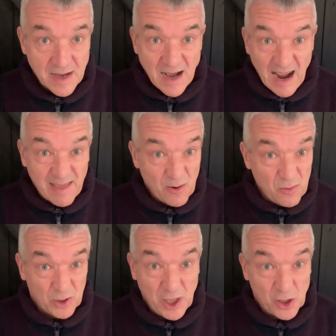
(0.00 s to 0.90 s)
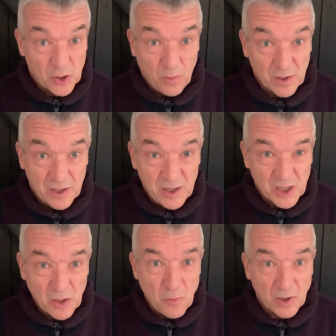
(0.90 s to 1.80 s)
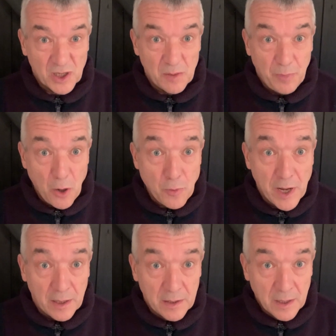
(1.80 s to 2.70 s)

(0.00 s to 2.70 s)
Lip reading: I thought she just wanted someone to bone her,